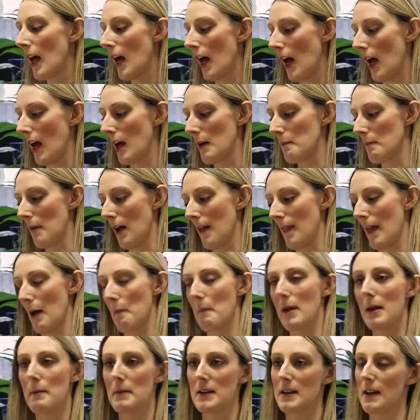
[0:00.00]
And that
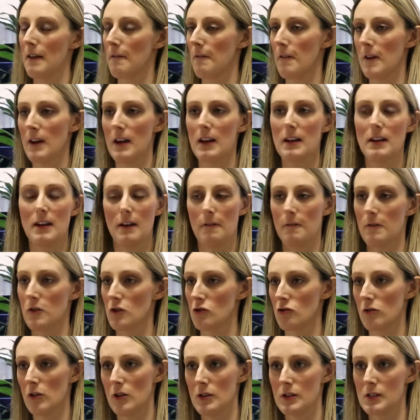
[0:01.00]
may be different in different
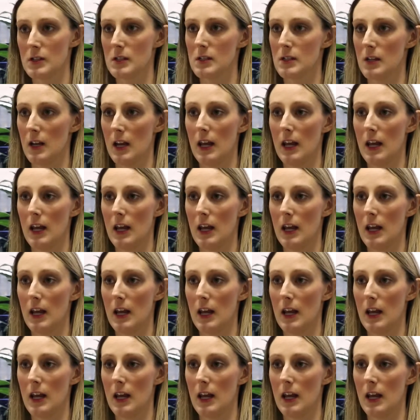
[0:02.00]
trusts.